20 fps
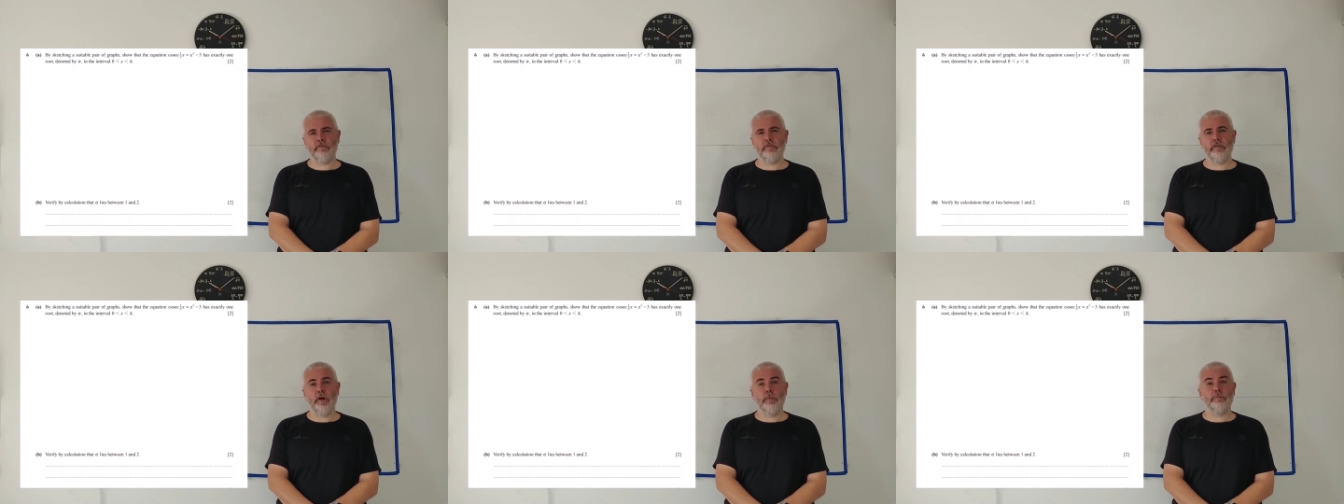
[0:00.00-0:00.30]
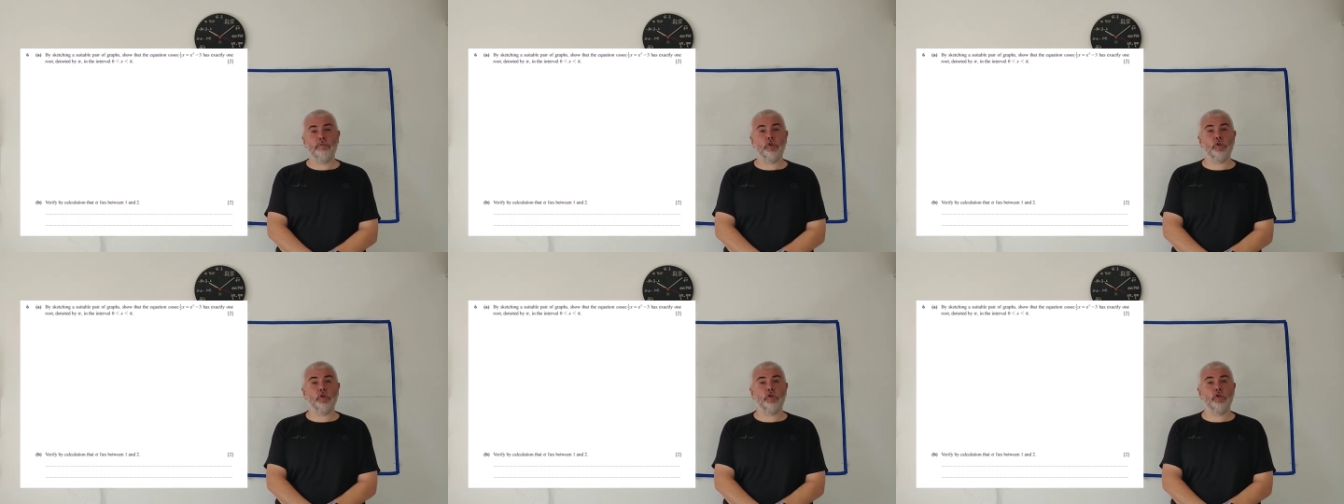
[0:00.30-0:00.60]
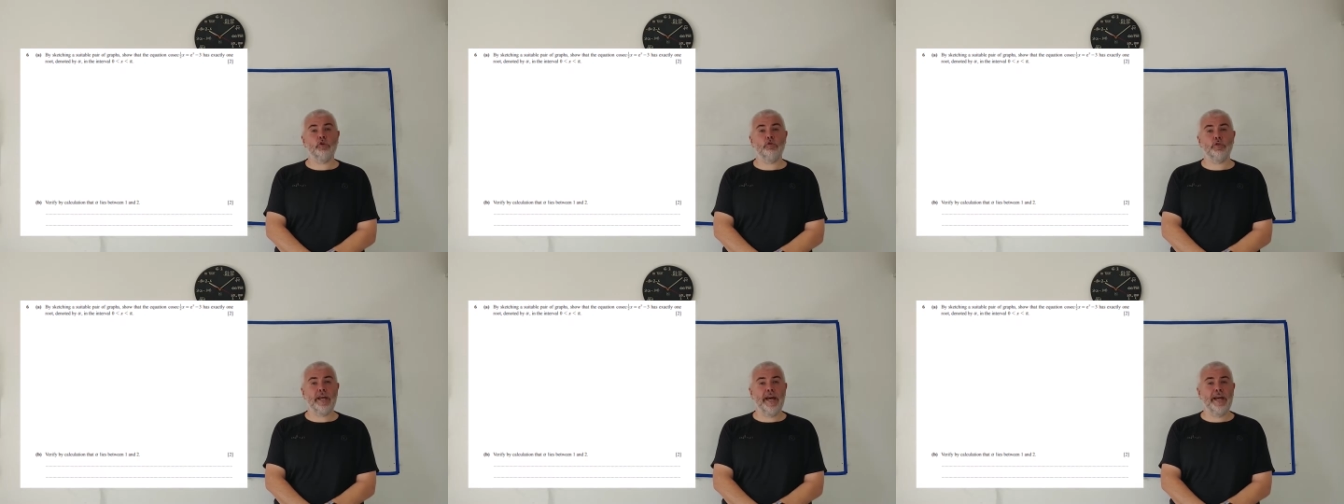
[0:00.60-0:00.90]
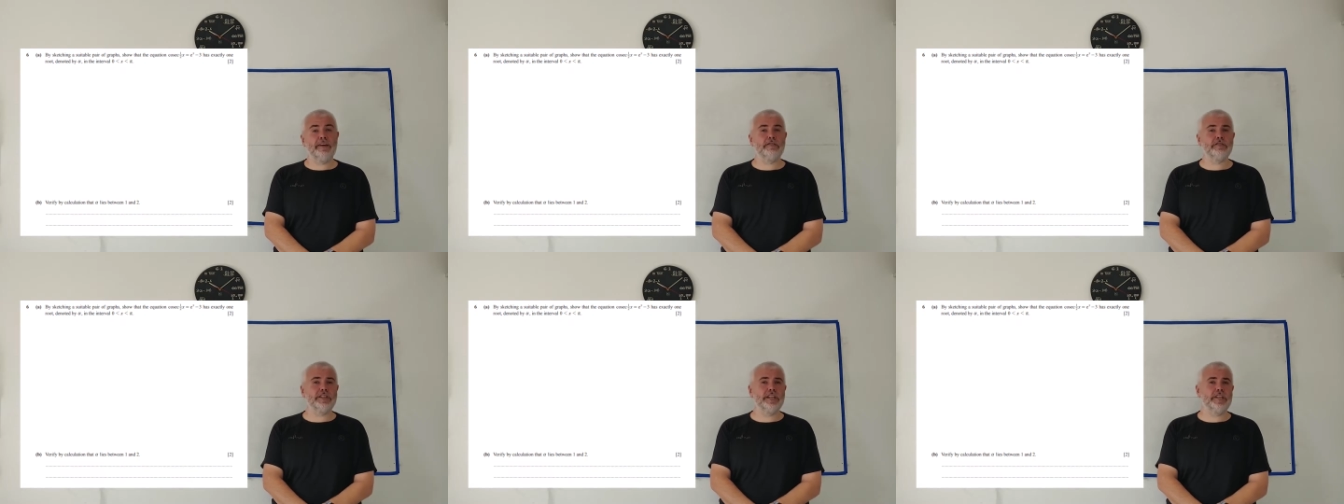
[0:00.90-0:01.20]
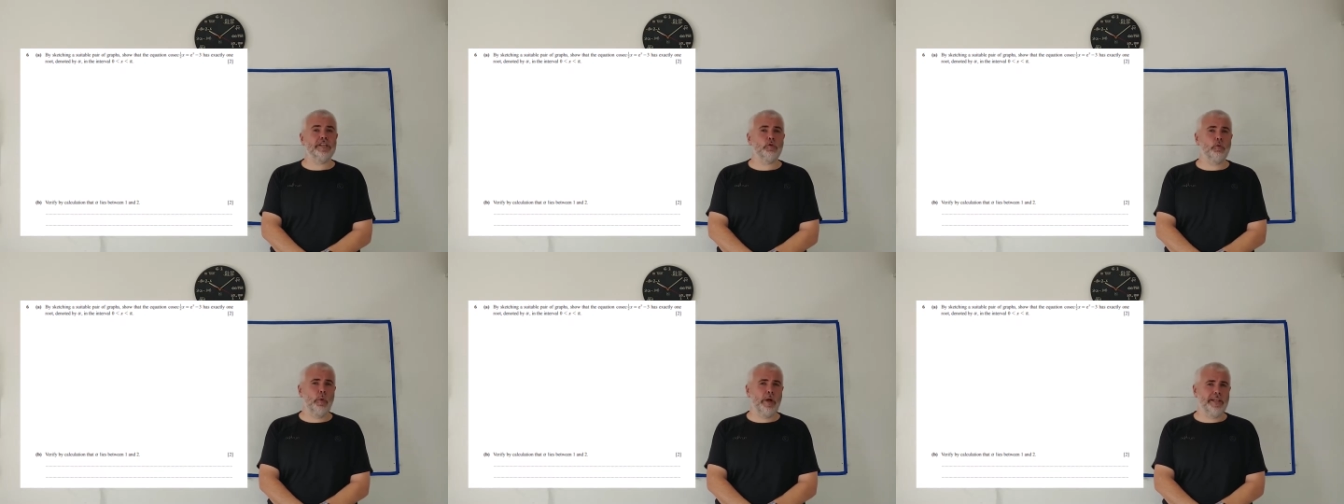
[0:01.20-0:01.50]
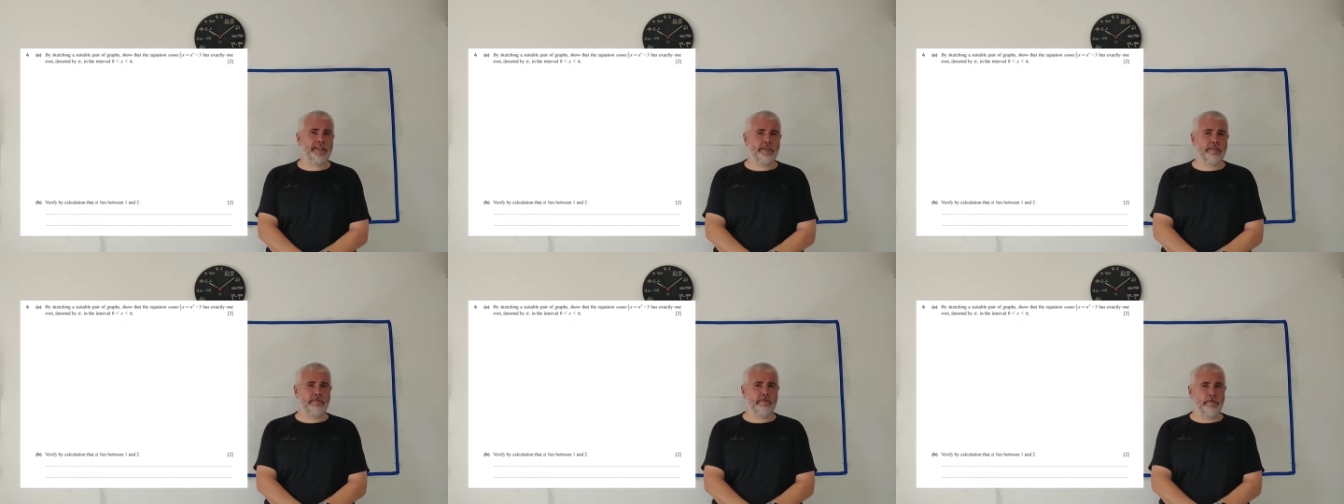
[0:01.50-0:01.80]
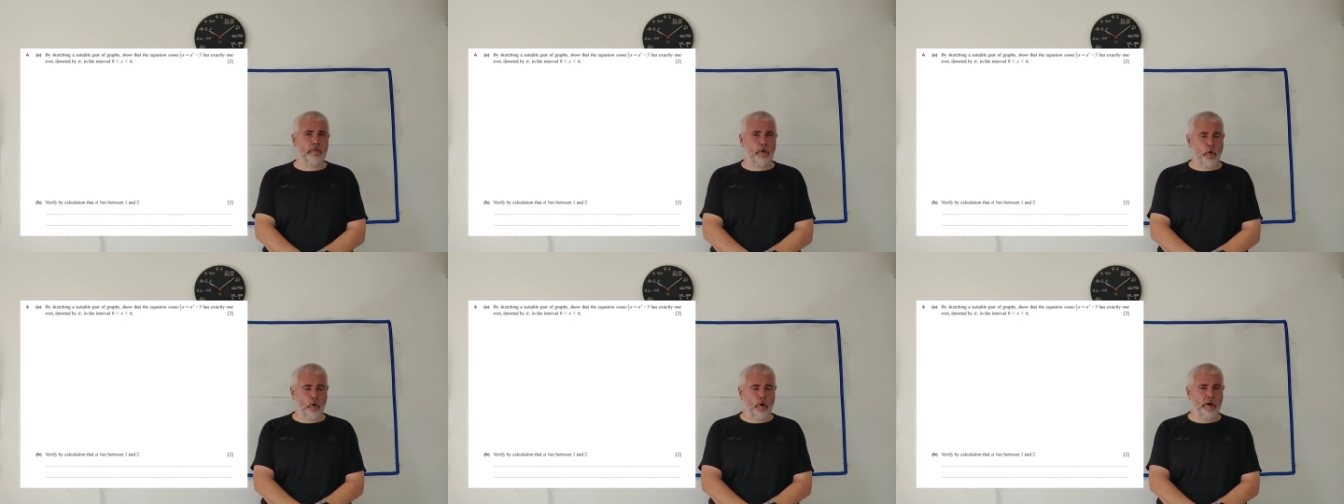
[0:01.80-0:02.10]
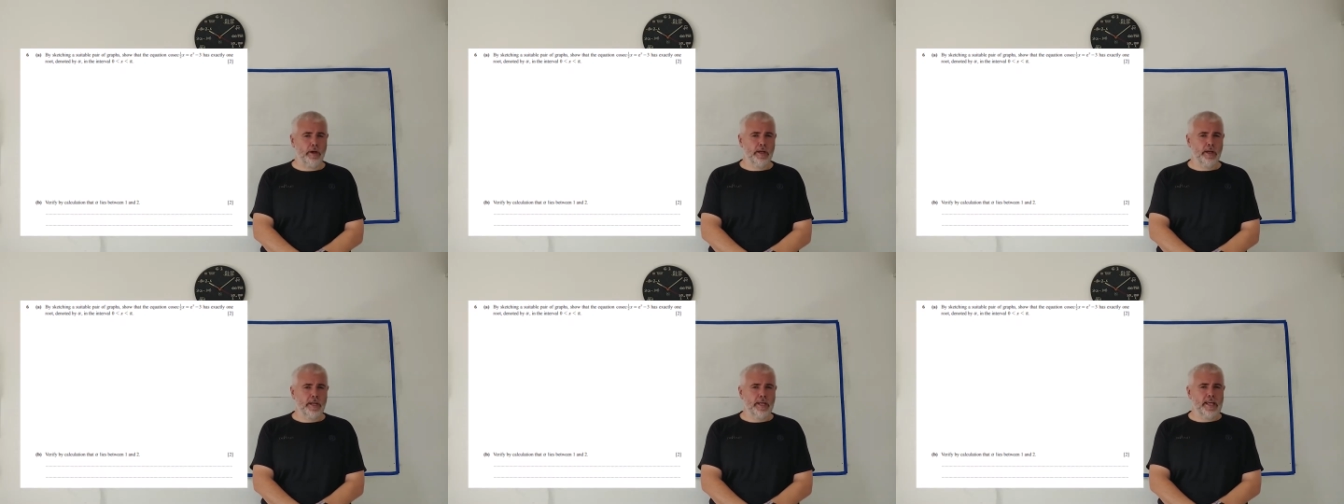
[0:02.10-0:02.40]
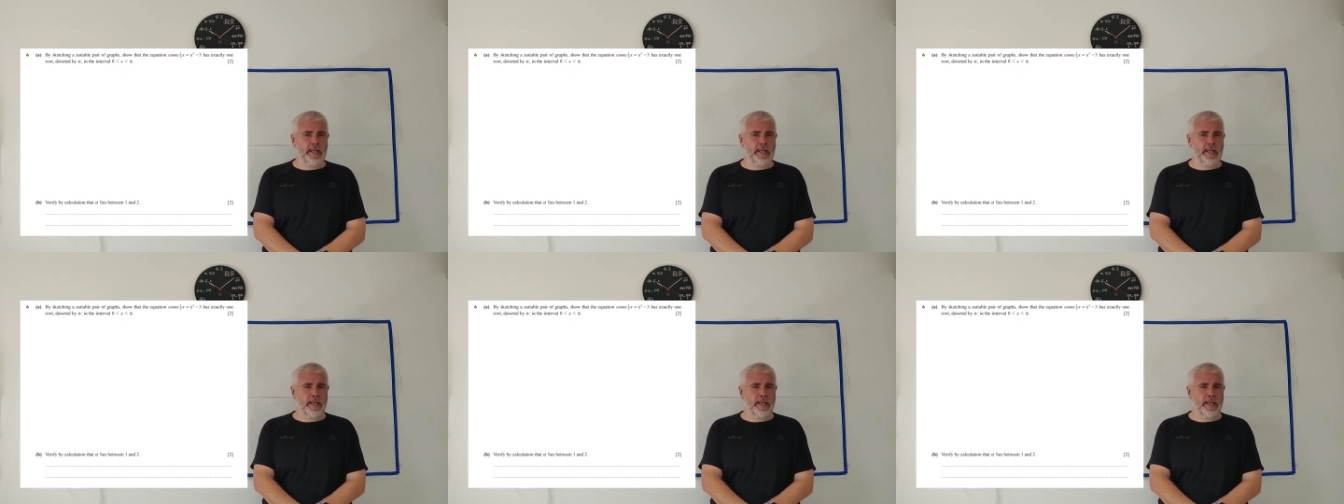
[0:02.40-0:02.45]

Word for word: from 2024.